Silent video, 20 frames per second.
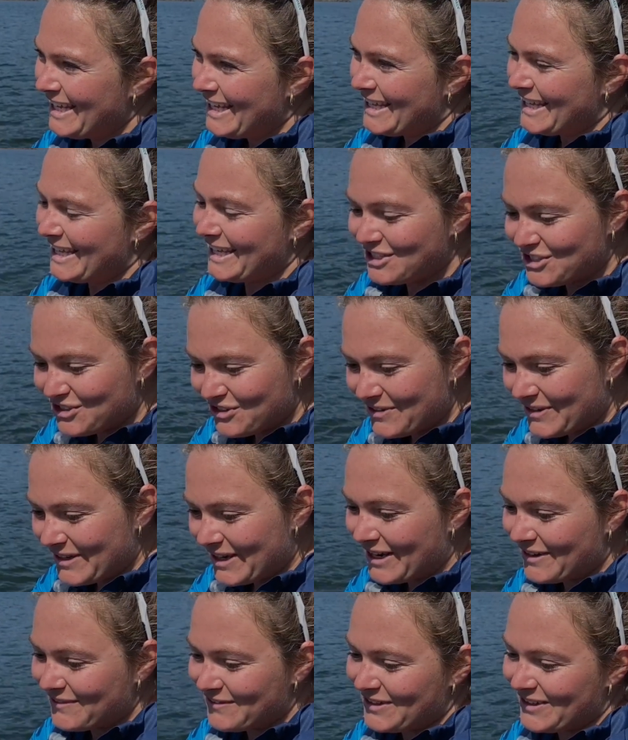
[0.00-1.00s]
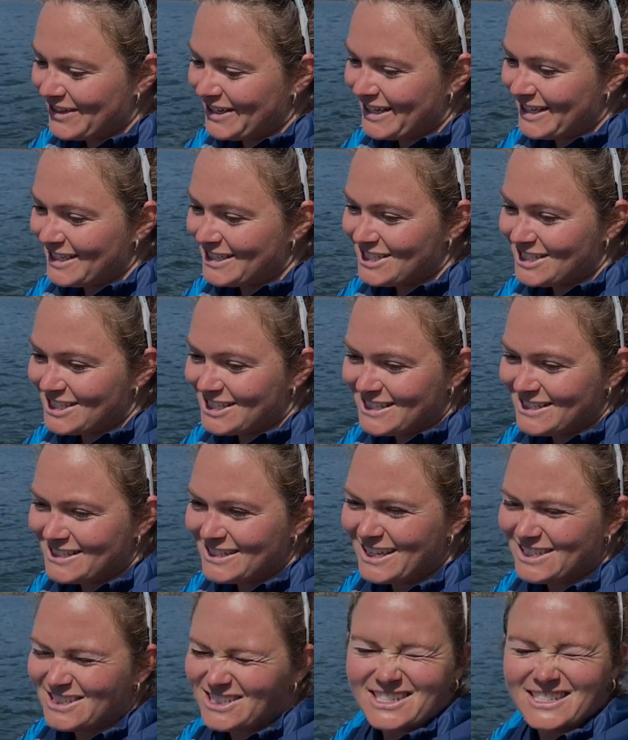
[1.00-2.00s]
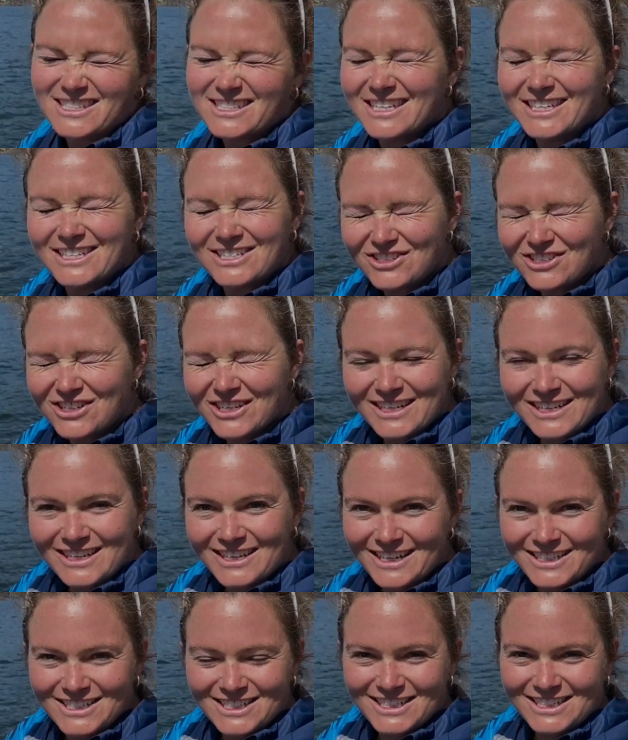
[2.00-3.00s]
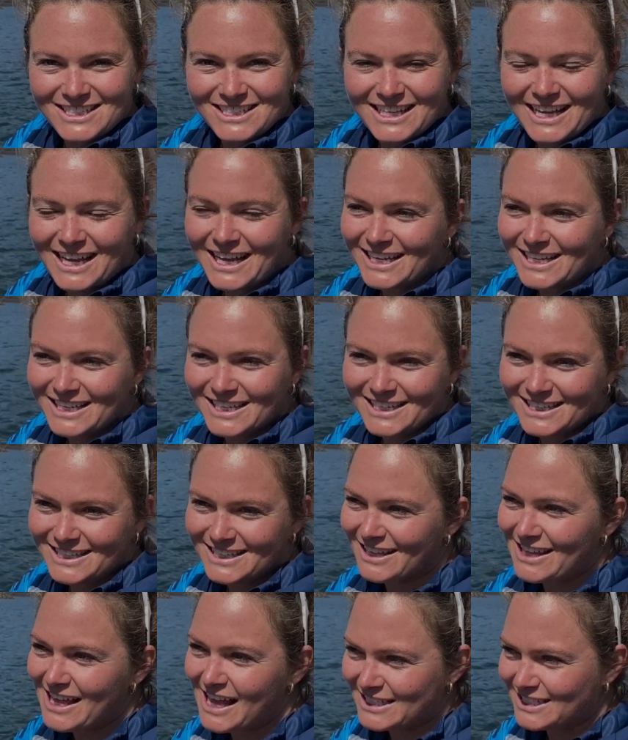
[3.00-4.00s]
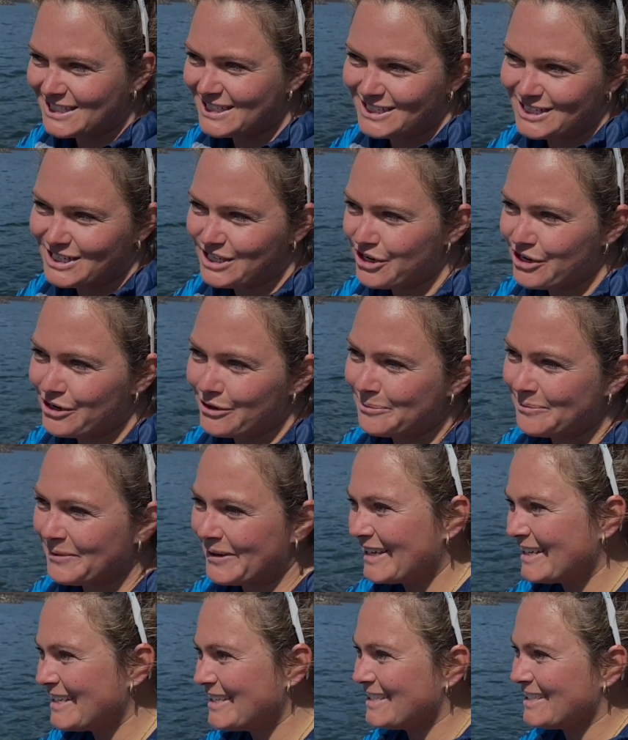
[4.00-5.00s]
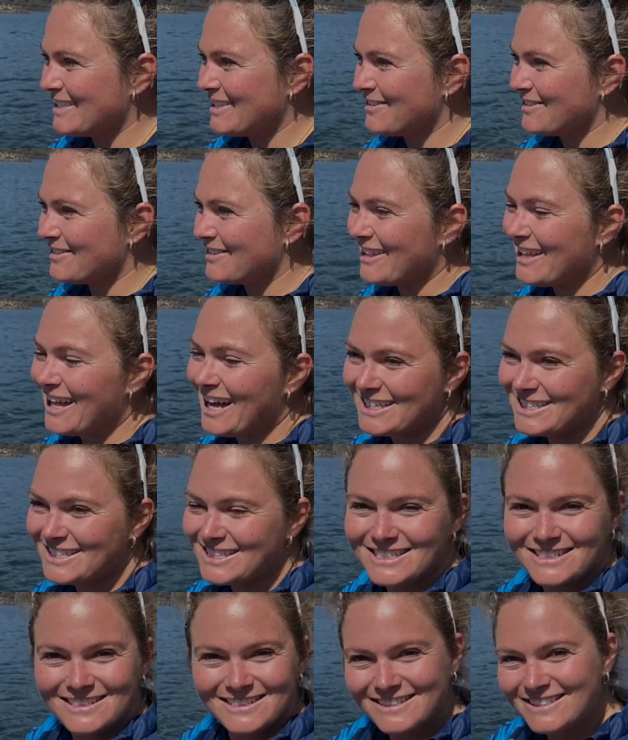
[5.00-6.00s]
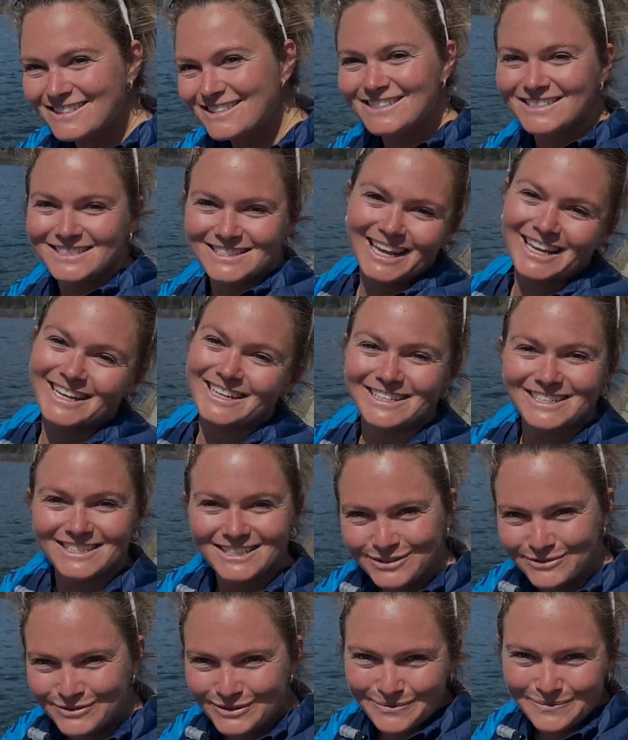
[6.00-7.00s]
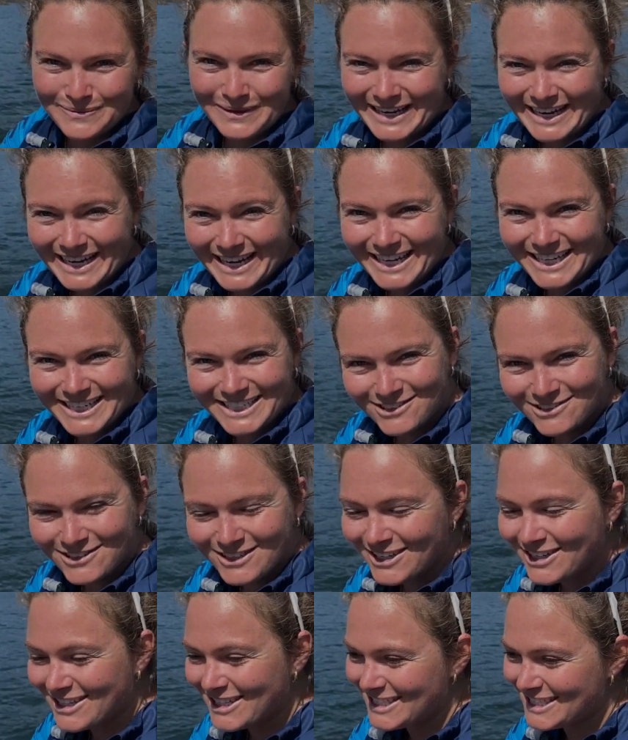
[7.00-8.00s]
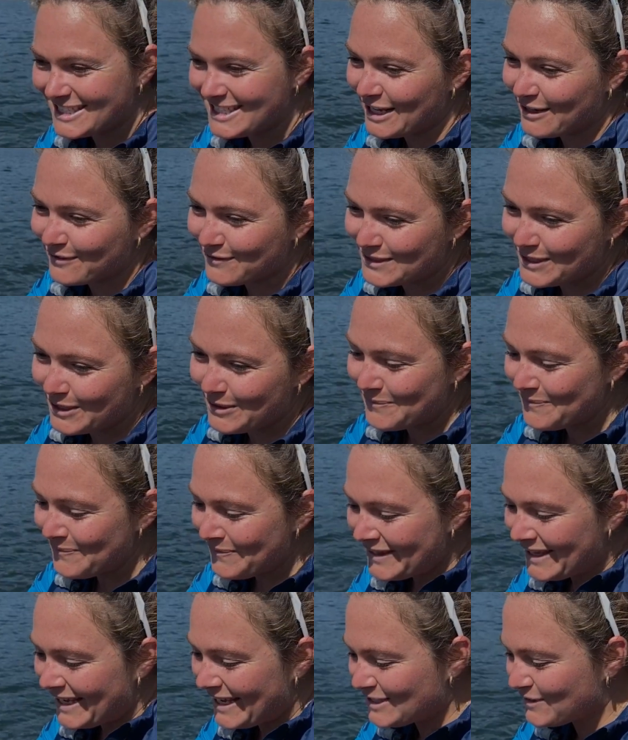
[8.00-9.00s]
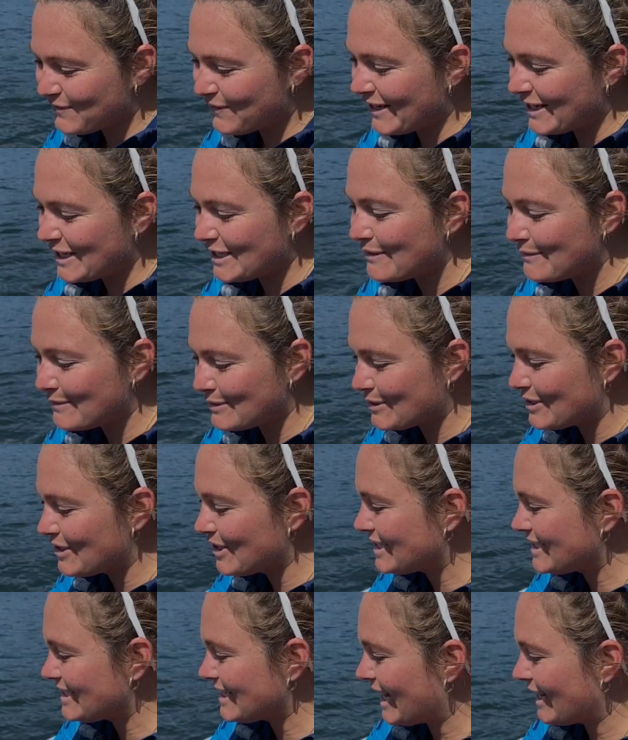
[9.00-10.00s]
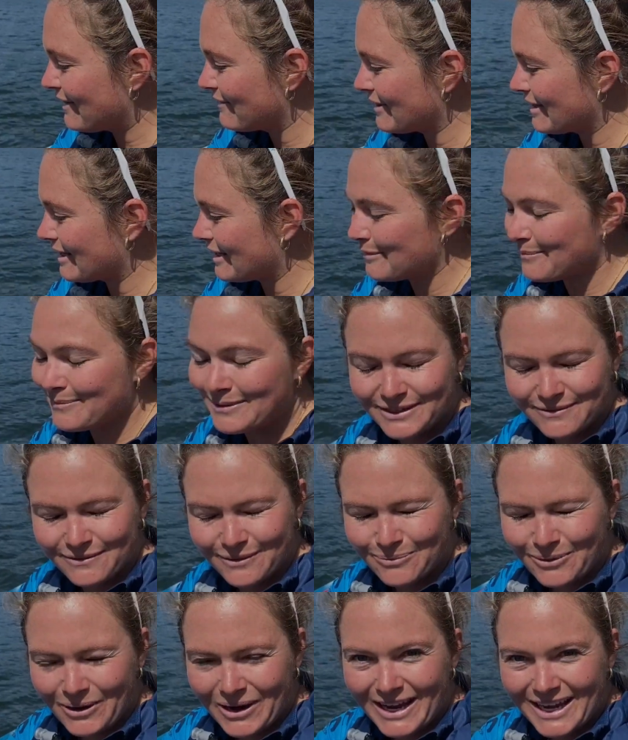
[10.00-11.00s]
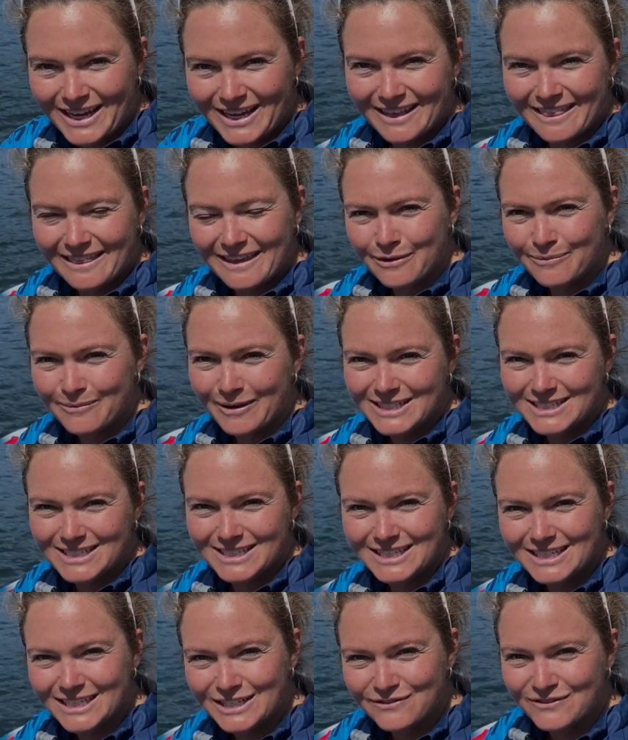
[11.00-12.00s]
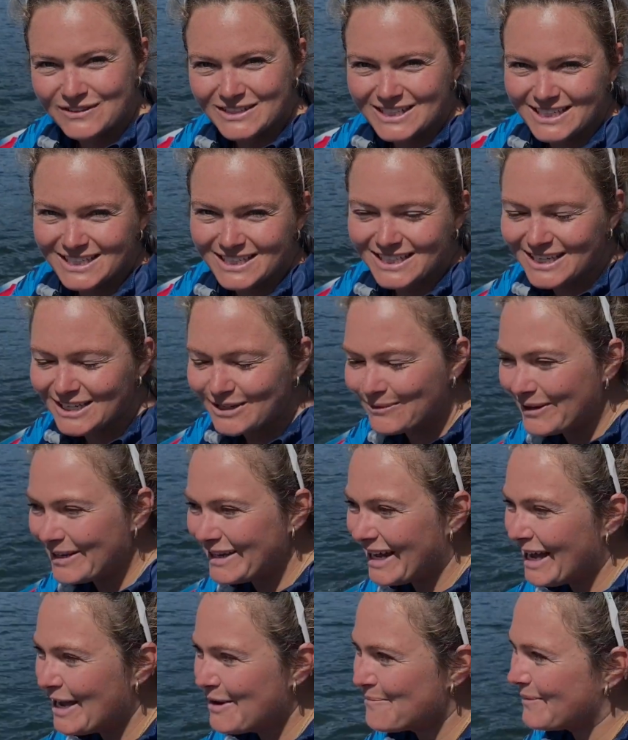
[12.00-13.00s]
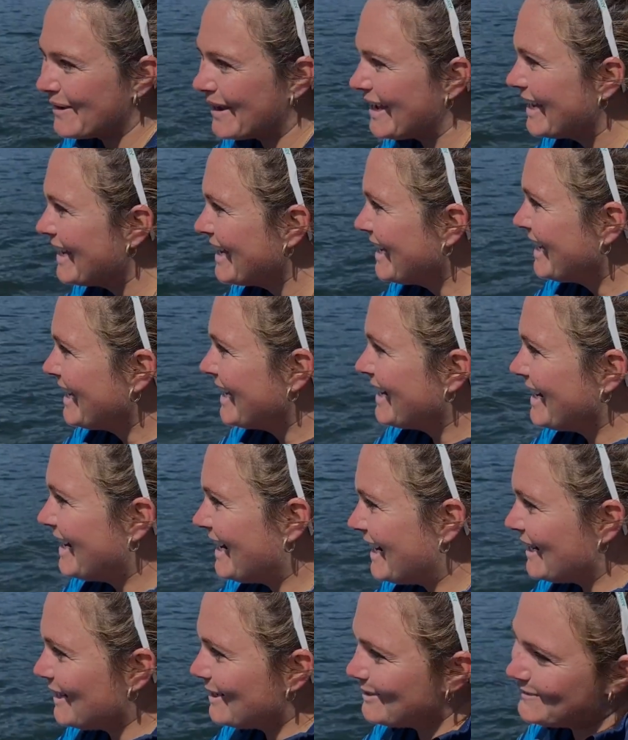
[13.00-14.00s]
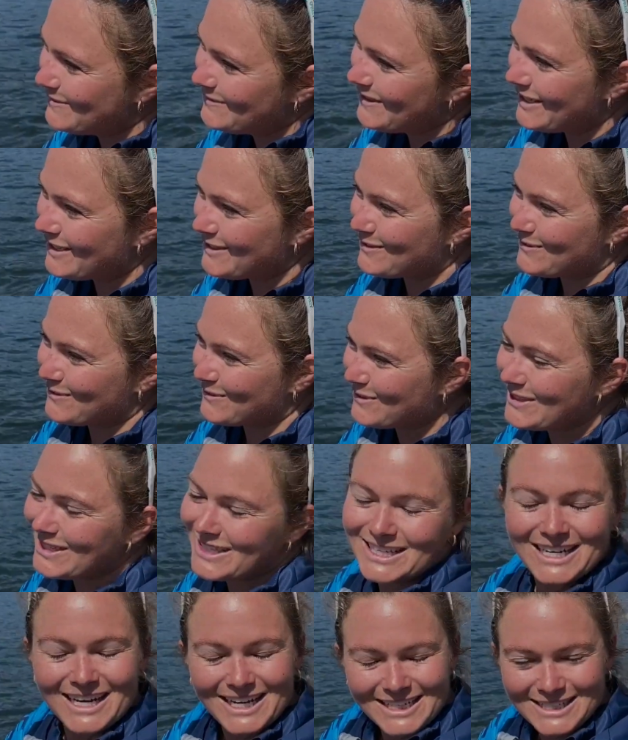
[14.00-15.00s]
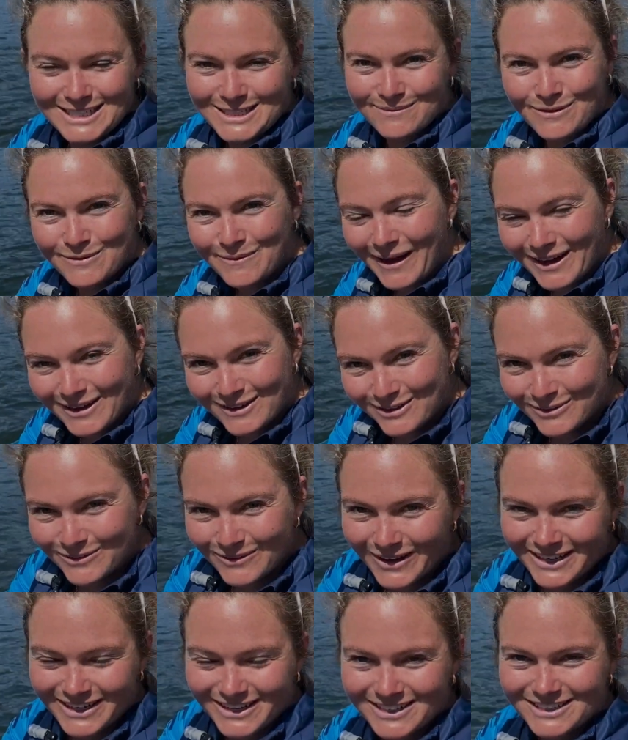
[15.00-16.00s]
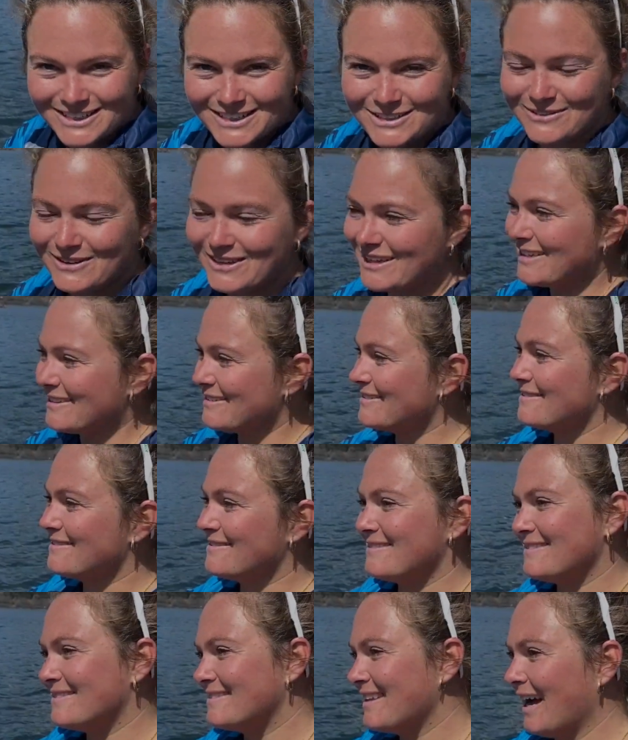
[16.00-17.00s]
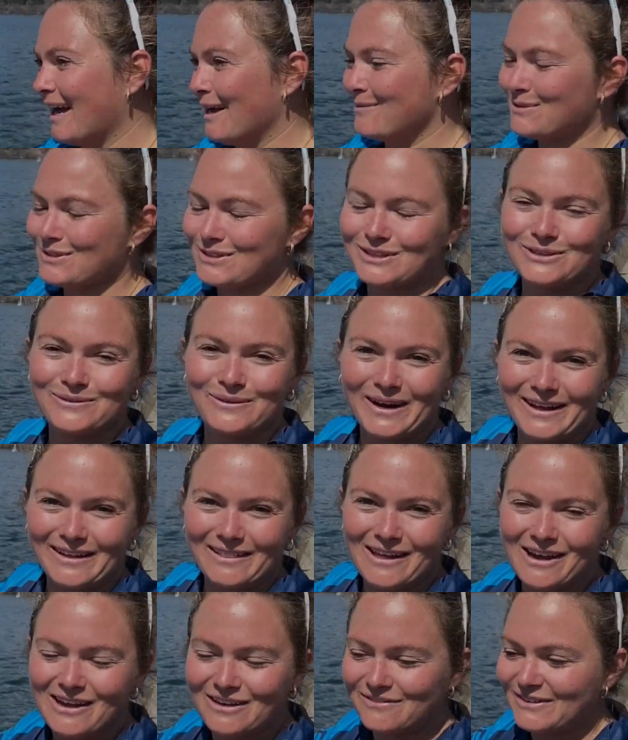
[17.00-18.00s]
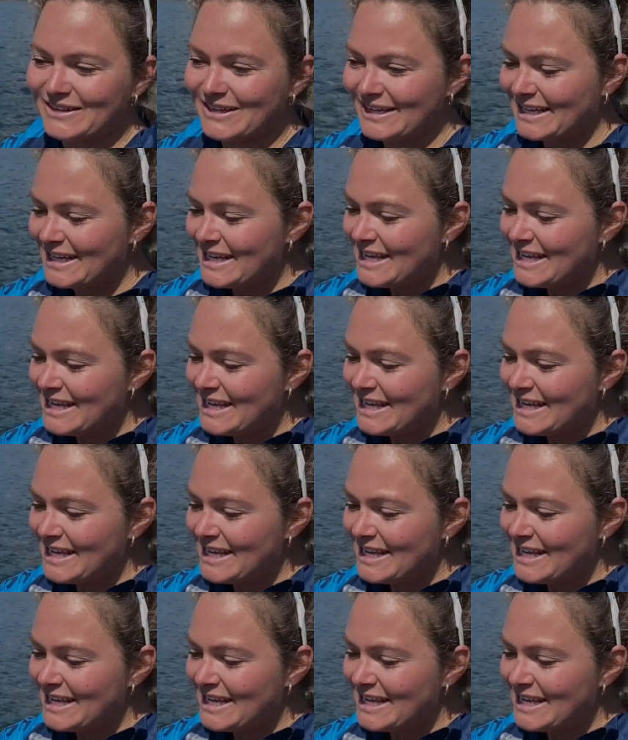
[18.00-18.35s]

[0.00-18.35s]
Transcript: the injury recovery, and just not just the injury and not just like the last year, but you know, the last ten years of competing and doing all this stuff. So it's fun. It was good to have a little bit of a break, I think, mentally and physically and whatnot, but um, it's really nice to be back on the water doing absolutely what I love. And